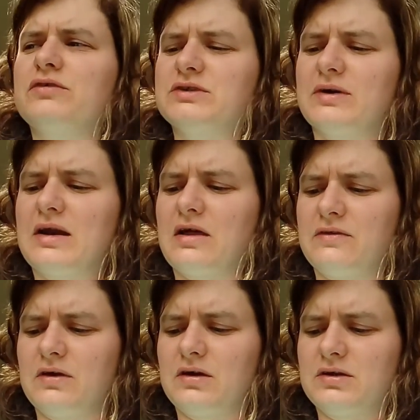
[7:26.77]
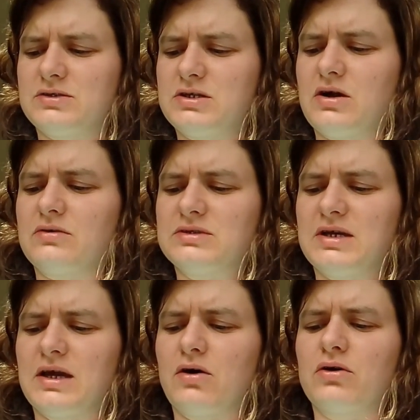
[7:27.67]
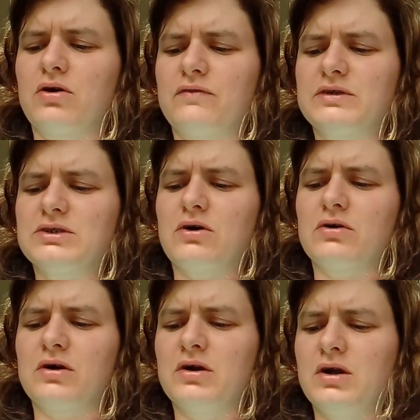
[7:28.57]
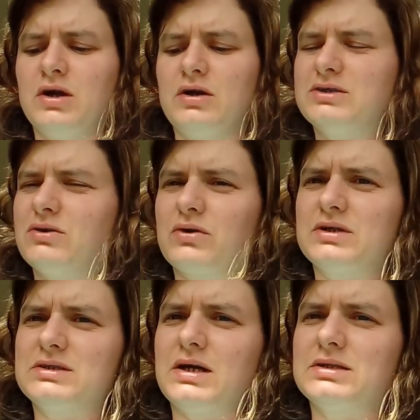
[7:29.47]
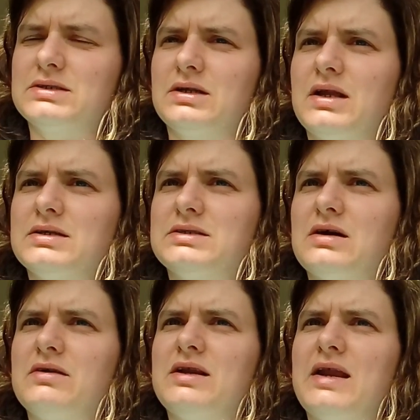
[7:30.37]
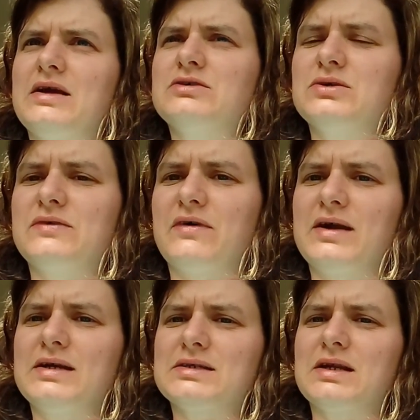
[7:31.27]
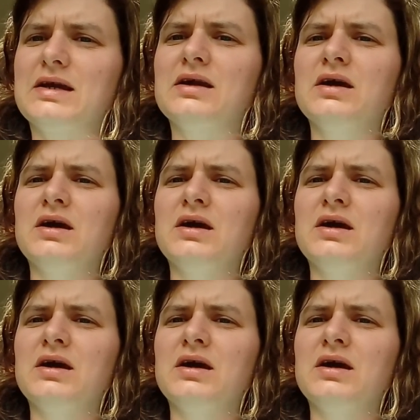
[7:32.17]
So again, I think, you know, taking it on and off a dog, he's not going to stand still necessarily and let you do it very easily.